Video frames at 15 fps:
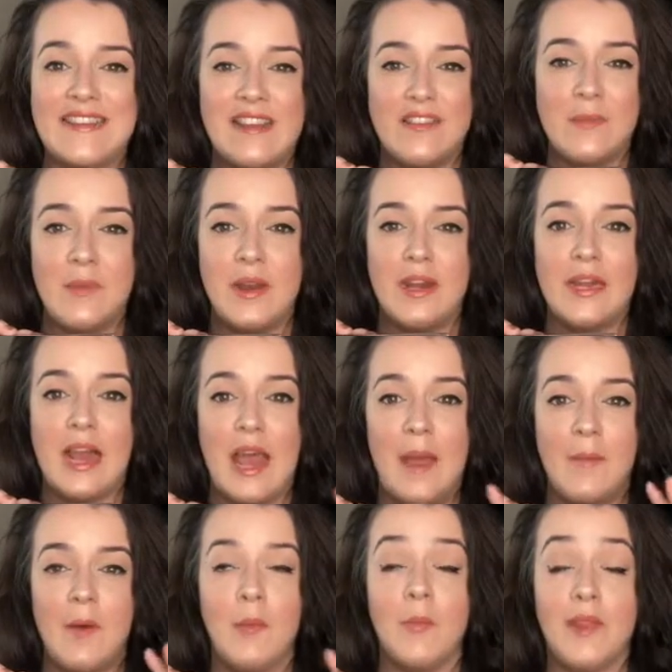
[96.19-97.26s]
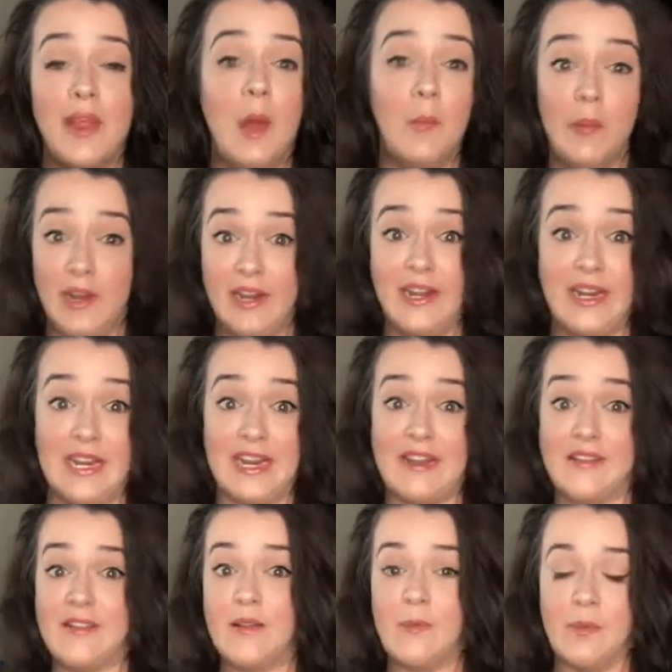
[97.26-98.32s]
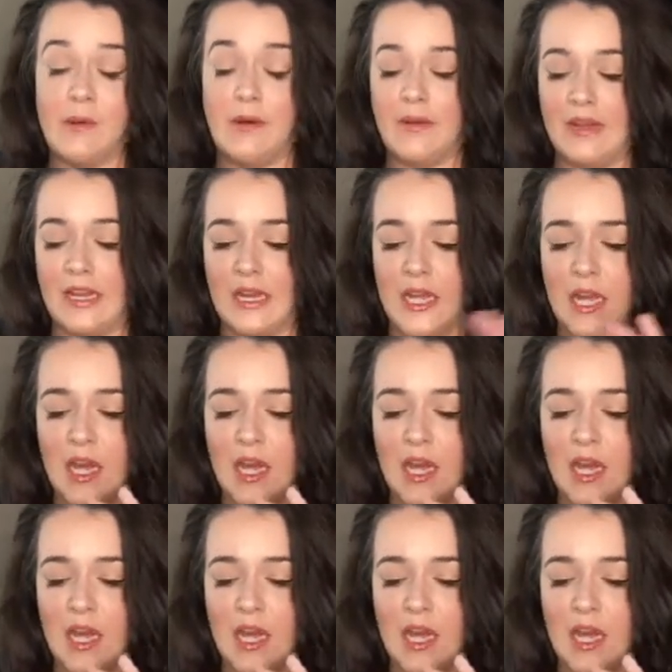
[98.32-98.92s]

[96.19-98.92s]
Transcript: there's a bit of glam, a bit of glitz apparently.